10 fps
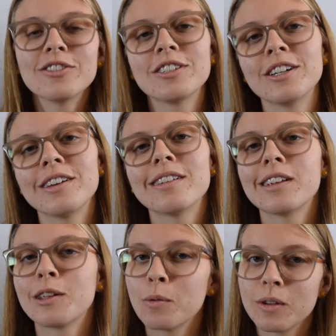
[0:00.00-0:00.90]
the series
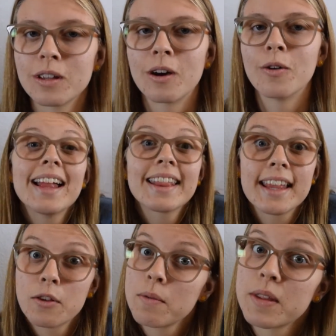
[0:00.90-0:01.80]
and you will know.
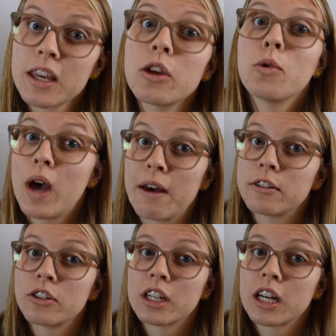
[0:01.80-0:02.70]
That's something you have to
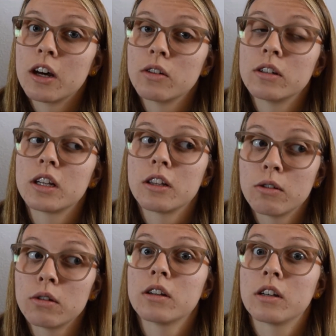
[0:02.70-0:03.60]
check out. Like,
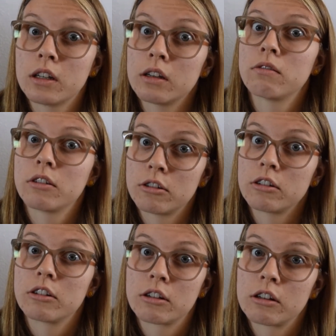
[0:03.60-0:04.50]
you have to
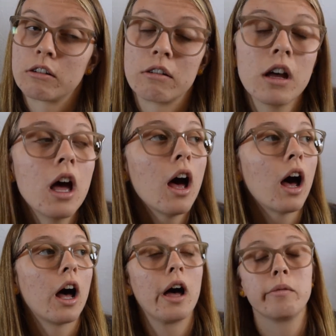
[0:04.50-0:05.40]
check out.
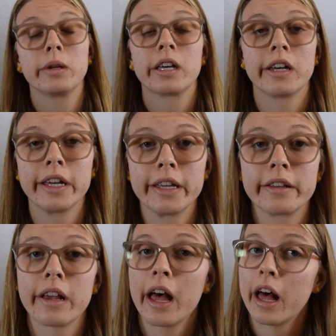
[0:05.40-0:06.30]

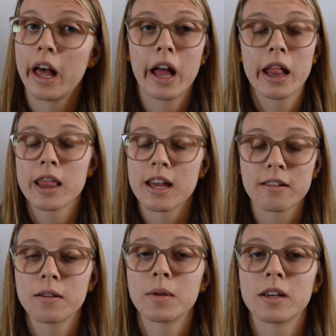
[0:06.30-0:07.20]
Because that's
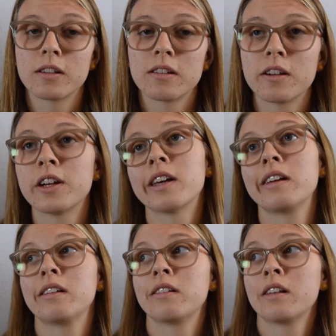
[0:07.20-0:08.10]
going to be a good
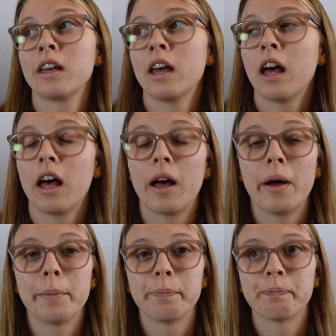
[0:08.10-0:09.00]
series.
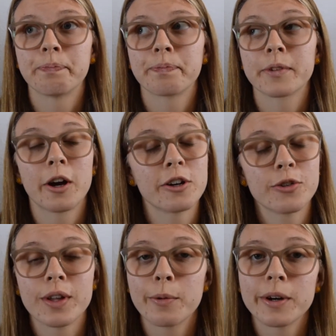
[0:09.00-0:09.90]
Cartoon
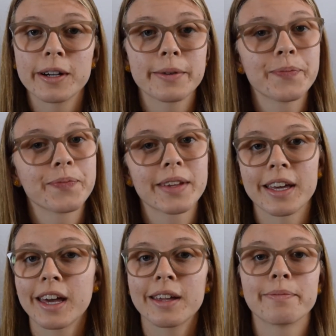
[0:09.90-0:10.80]
Network,
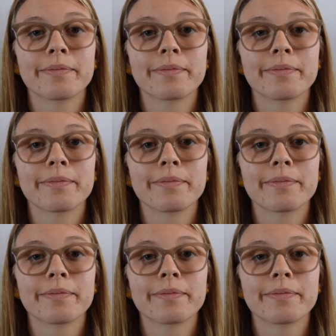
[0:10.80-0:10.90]
again,